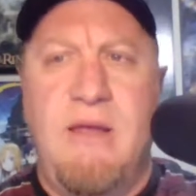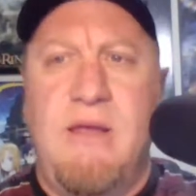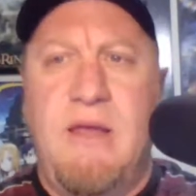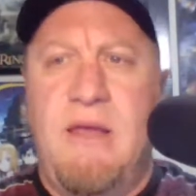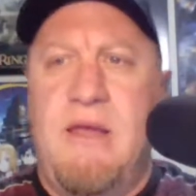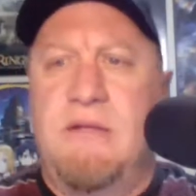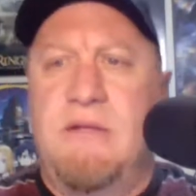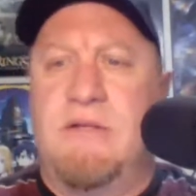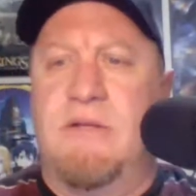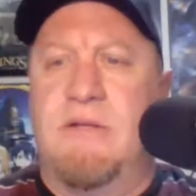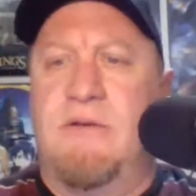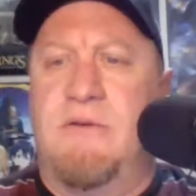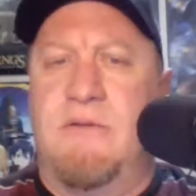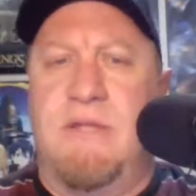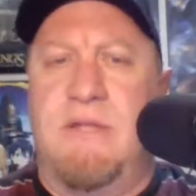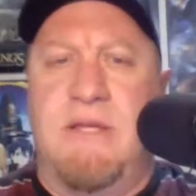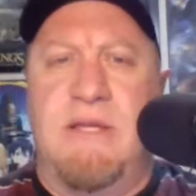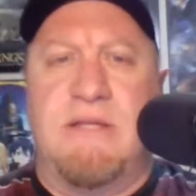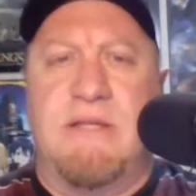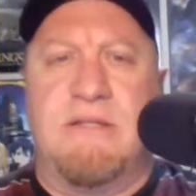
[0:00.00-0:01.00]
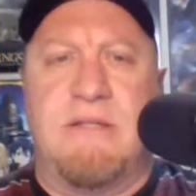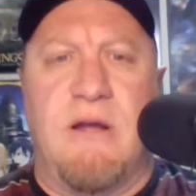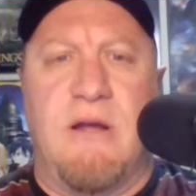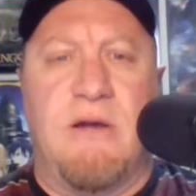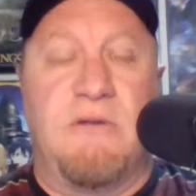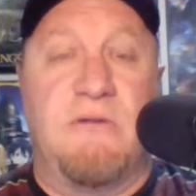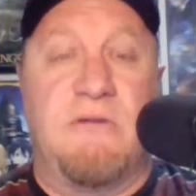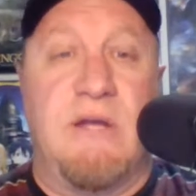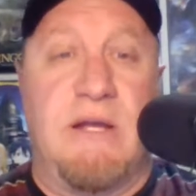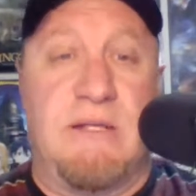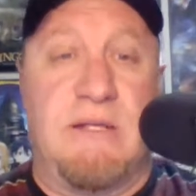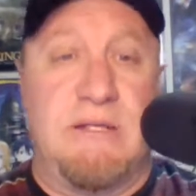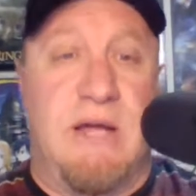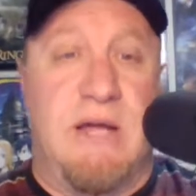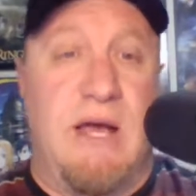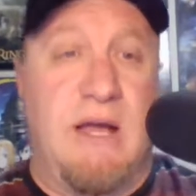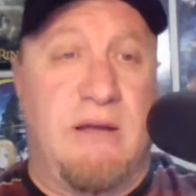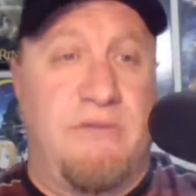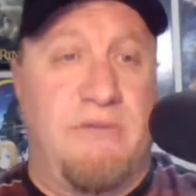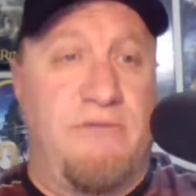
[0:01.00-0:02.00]
to the Star Trek
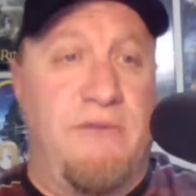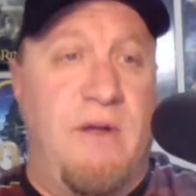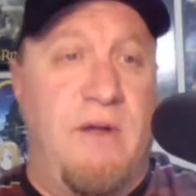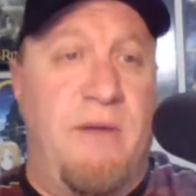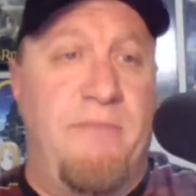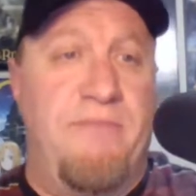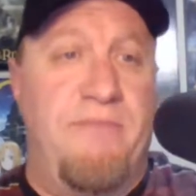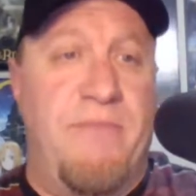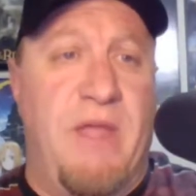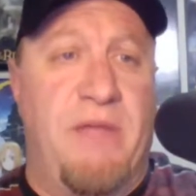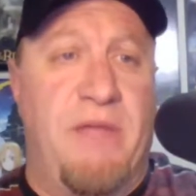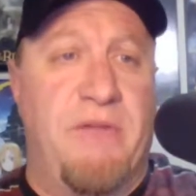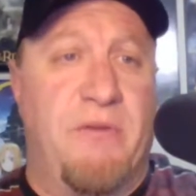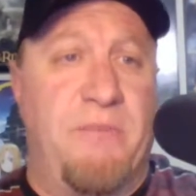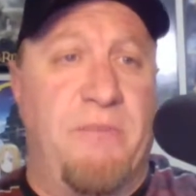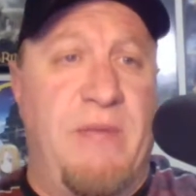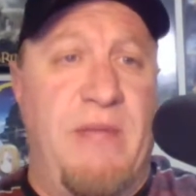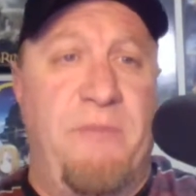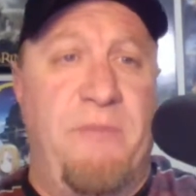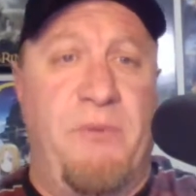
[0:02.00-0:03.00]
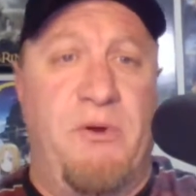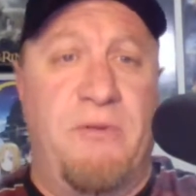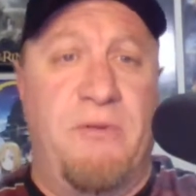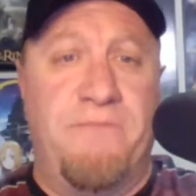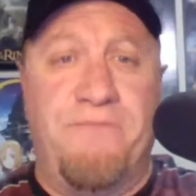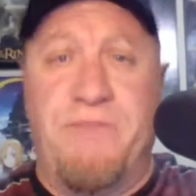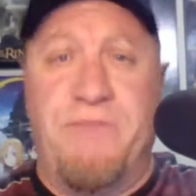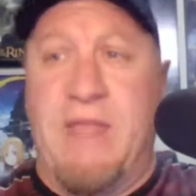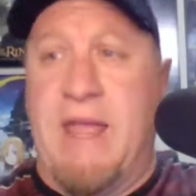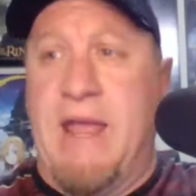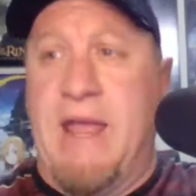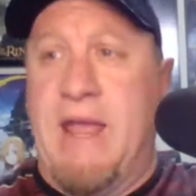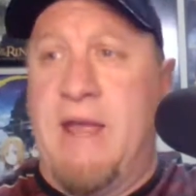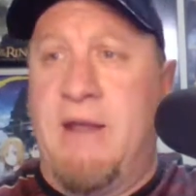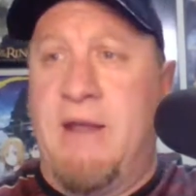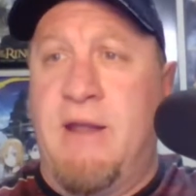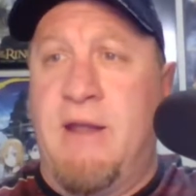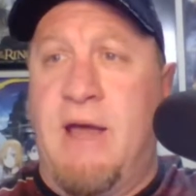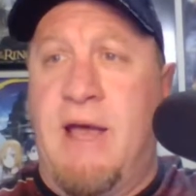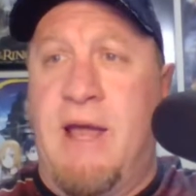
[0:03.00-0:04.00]
talk from other people,
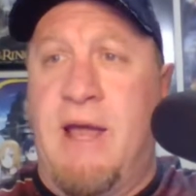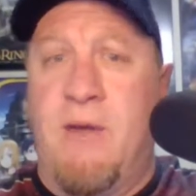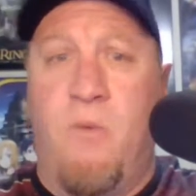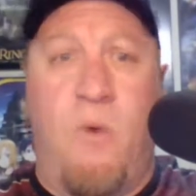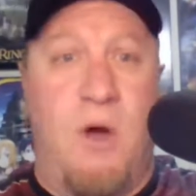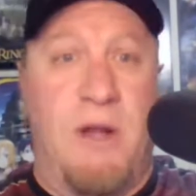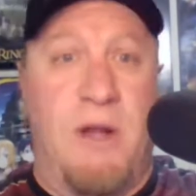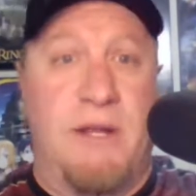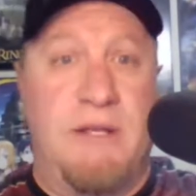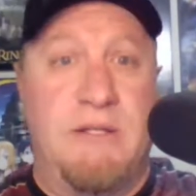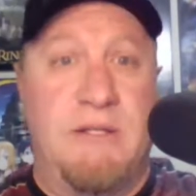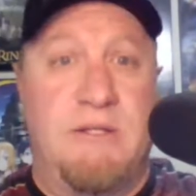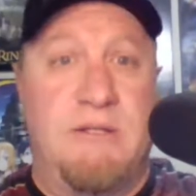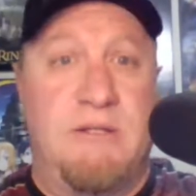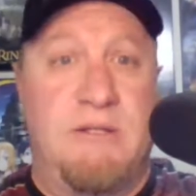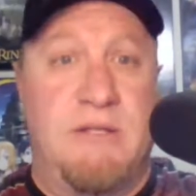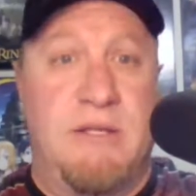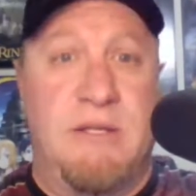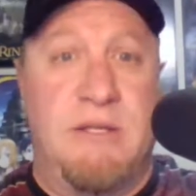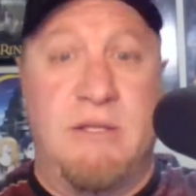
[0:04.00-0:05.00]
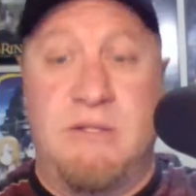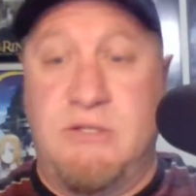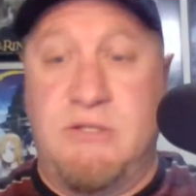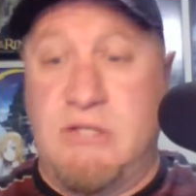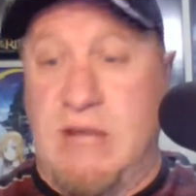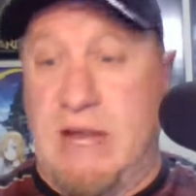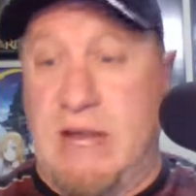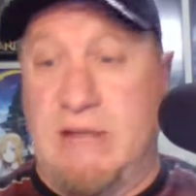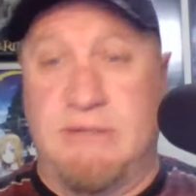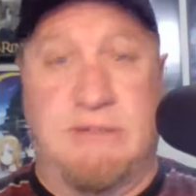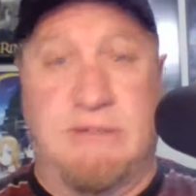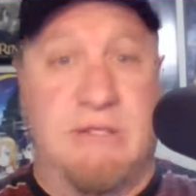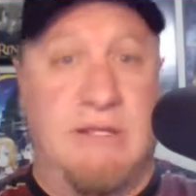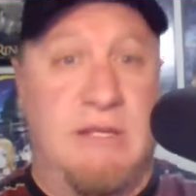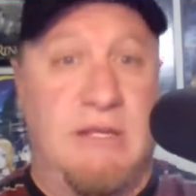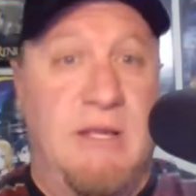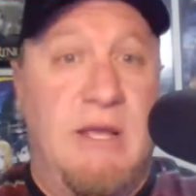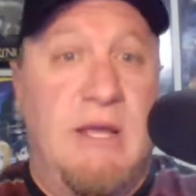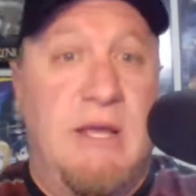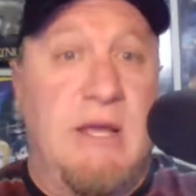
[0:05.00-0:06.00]
and I wanted the chance to
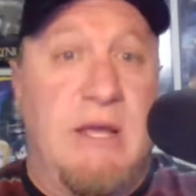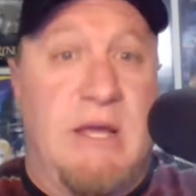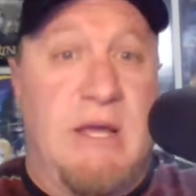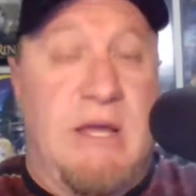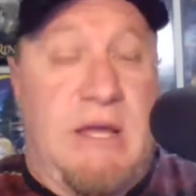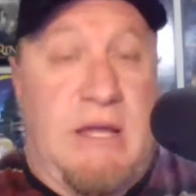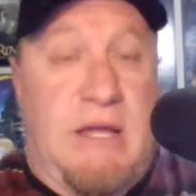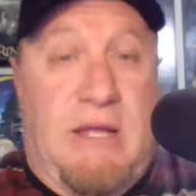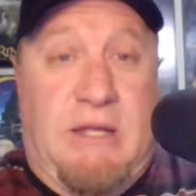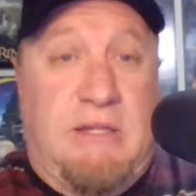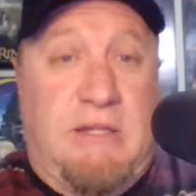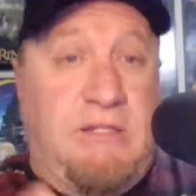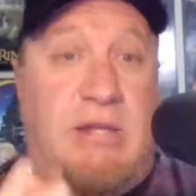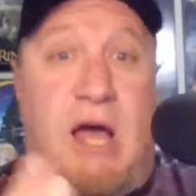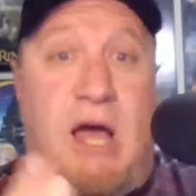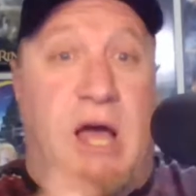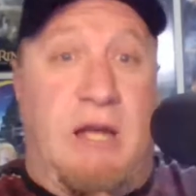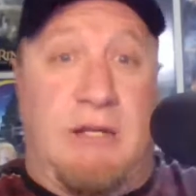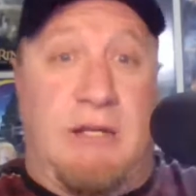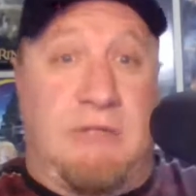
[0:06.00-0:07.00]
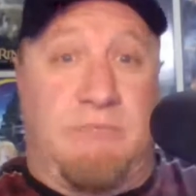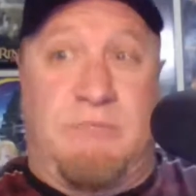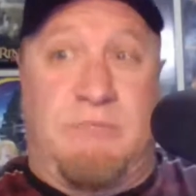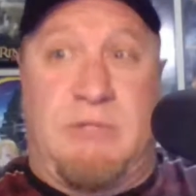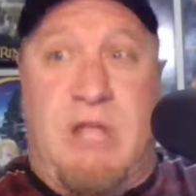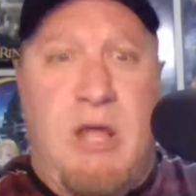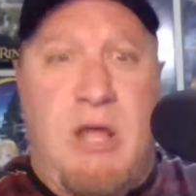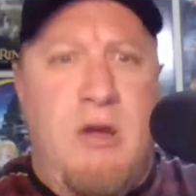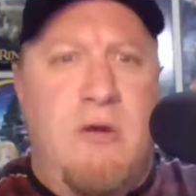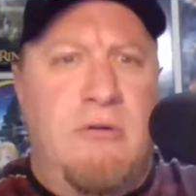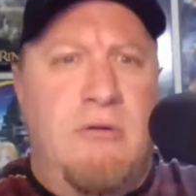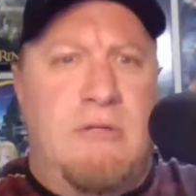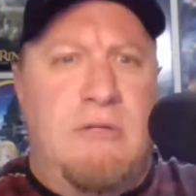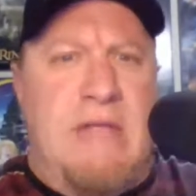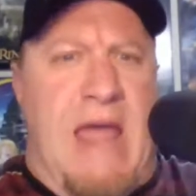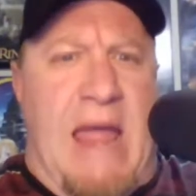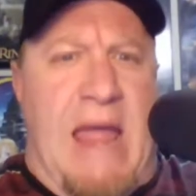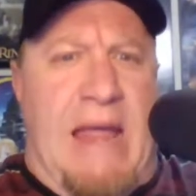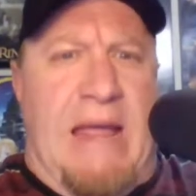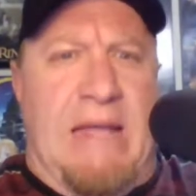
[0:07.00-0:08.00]
talk too,
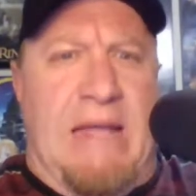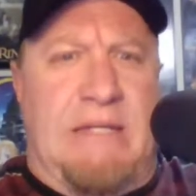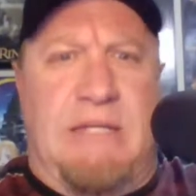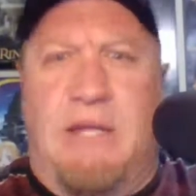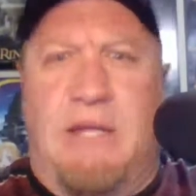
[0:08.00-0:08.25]
dang it.